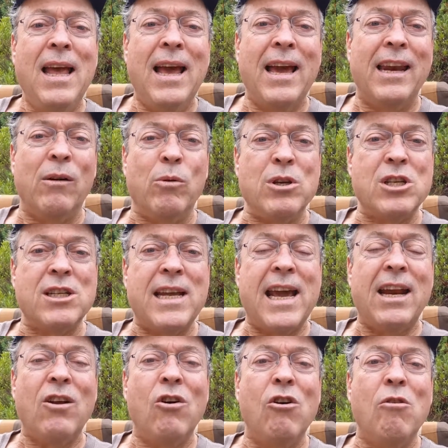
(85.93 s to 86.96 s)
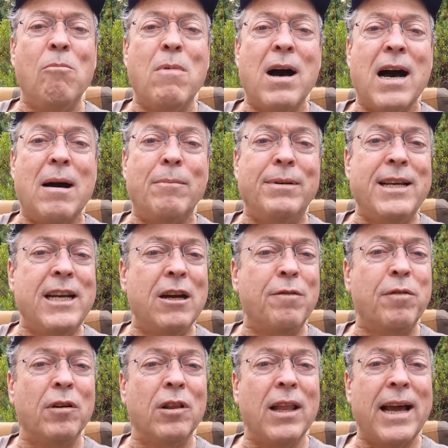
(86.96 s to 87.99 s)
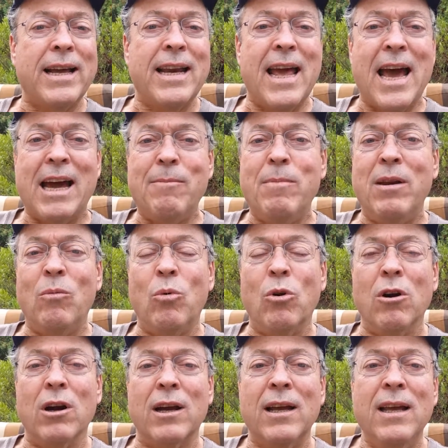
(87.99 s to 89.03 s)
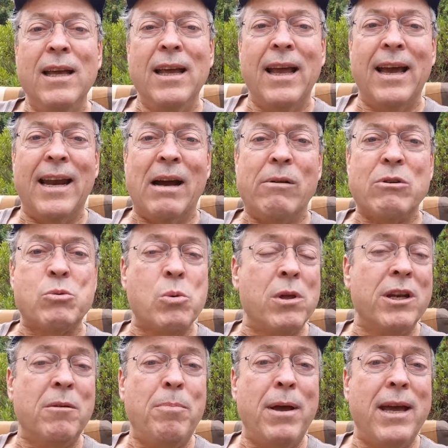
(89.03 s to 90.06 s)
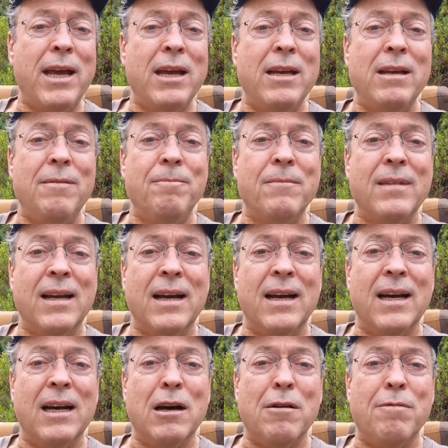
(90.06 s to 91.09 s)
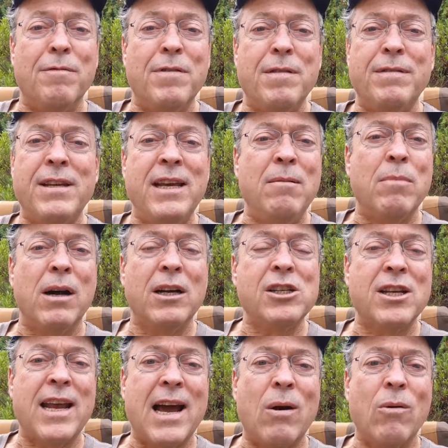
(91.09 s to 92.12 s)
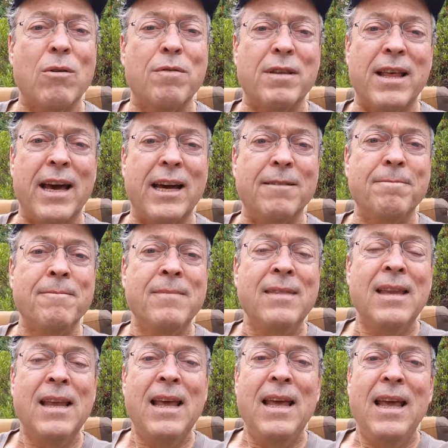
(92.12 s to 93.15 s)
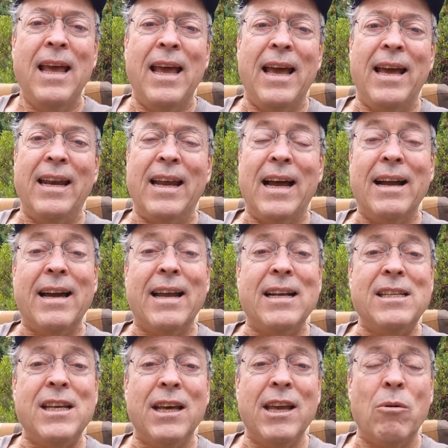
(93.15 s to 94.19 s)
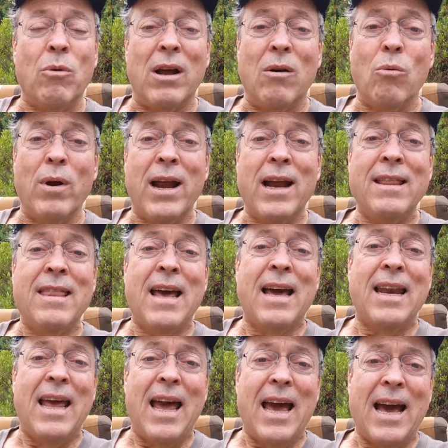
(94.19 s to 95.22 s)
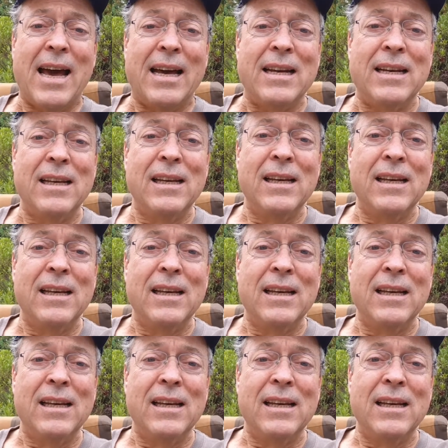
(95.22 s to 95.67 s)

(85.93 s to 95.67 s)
And it was stay-at-home mom needed for light admin work, and I was willing to pay $15 an hour for that. And I got to tell you, when I ran that ad,